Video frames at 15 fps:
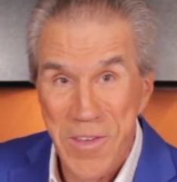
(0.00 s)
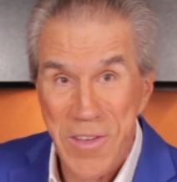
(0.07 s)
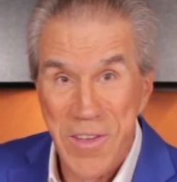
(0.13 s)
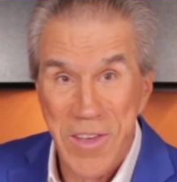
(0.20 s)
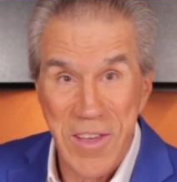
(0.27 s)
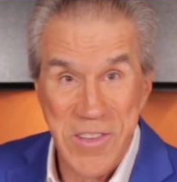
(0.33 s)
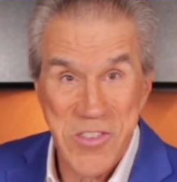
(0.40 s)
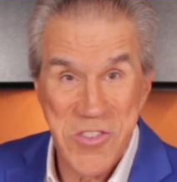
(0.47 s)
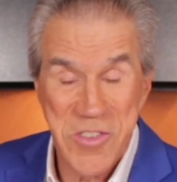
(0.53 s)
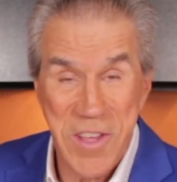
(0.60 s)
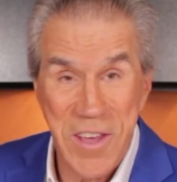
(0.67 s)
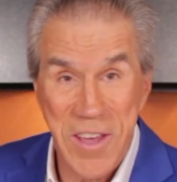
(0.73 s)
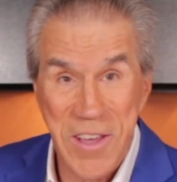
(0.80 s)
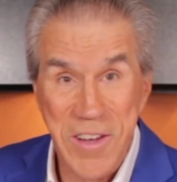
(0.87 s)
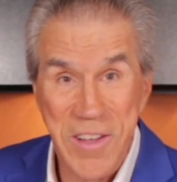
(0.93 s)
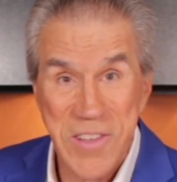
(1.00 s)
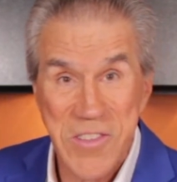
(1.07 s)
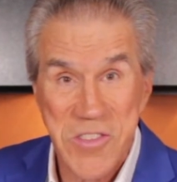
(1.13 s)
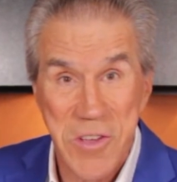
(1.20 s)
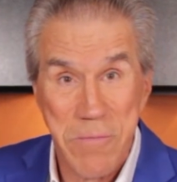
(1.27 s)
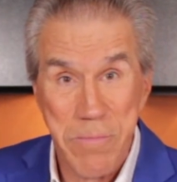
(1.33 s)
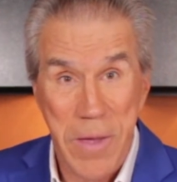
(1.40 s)
Instead, it's
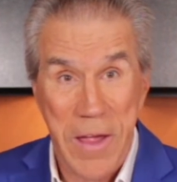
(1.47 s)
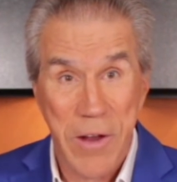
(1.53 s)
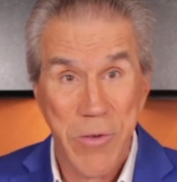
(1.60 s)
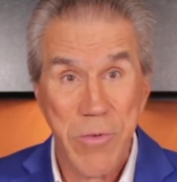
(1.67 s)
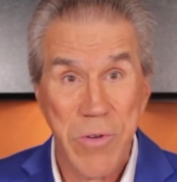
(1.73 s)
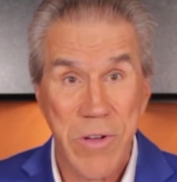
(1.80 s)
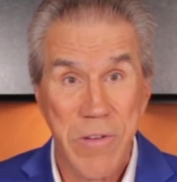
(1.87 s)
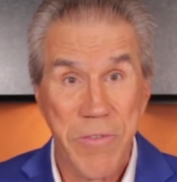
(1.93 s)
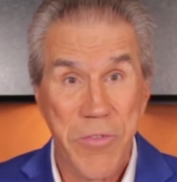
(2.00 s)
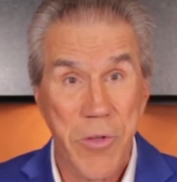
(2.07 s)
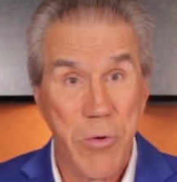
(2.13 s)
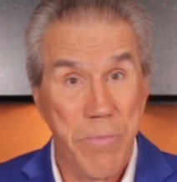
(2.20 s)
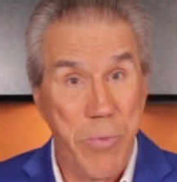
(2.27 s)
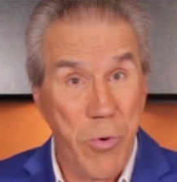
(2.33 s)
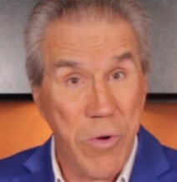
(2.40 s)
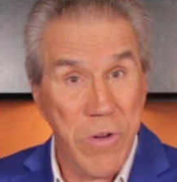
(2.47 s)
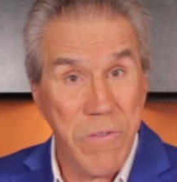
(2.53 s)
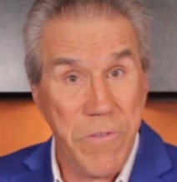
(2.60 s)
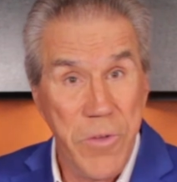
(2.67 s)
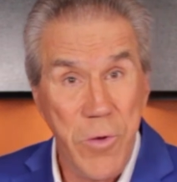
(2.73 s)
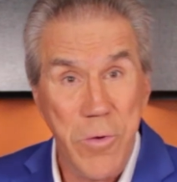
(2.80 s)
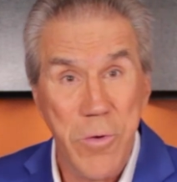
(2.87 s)
a matter of their point of
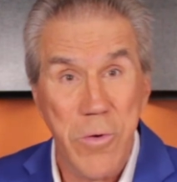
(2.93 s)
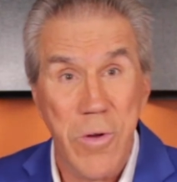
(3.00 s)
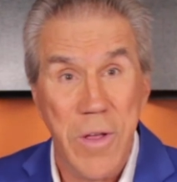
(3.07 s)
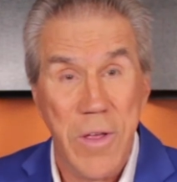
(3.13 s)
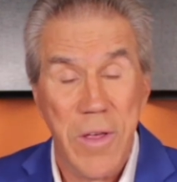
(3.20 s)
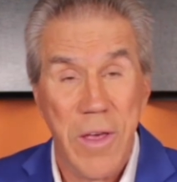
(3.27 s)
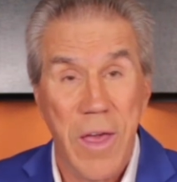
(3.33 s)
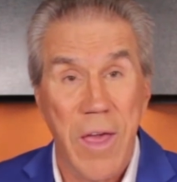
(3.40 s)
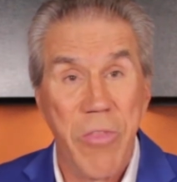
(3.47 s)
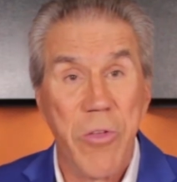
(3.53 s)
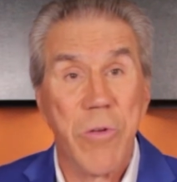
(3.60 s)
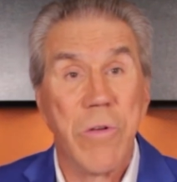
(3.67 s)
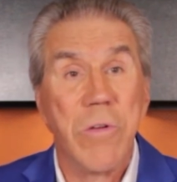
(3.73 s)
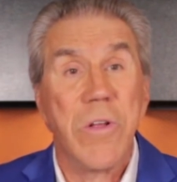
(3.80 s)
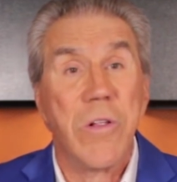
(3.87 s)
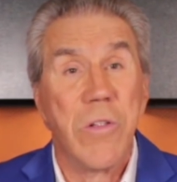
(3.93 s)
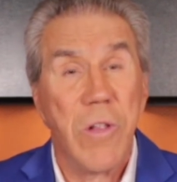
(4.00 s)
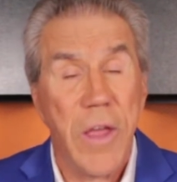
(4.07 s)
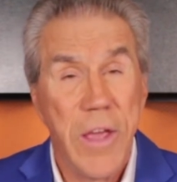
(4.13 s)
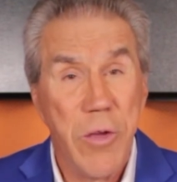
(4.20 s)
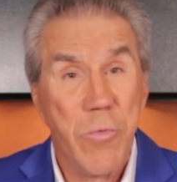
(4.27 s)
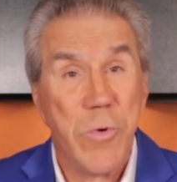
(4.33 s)
view and their
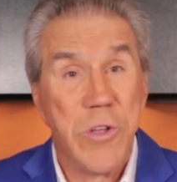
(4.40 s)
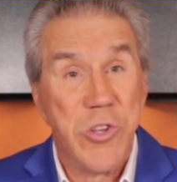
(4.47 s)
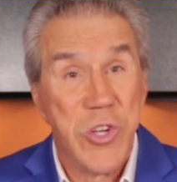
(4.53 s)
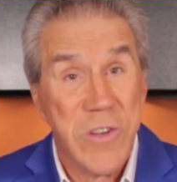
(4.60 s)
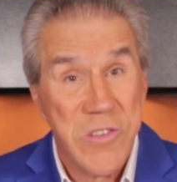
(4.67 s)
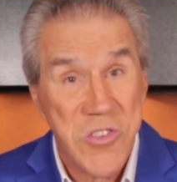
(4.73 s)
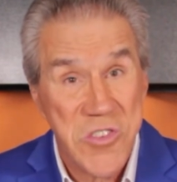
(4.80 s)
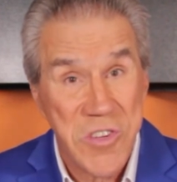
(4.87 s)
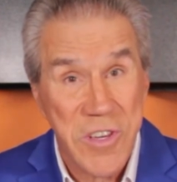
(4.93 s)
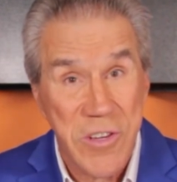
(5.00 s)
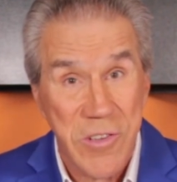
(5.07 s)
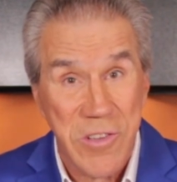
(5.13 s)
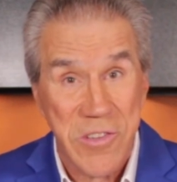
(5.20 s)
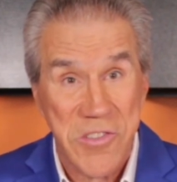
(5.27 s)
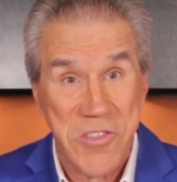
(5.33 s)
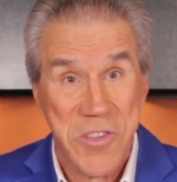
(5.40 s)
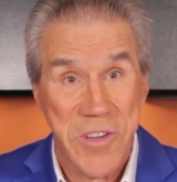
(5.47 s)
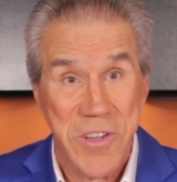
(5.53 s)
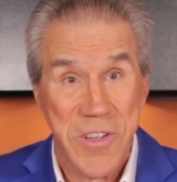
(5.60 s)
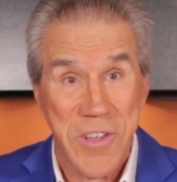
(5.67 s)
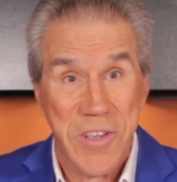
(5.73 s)
language skills.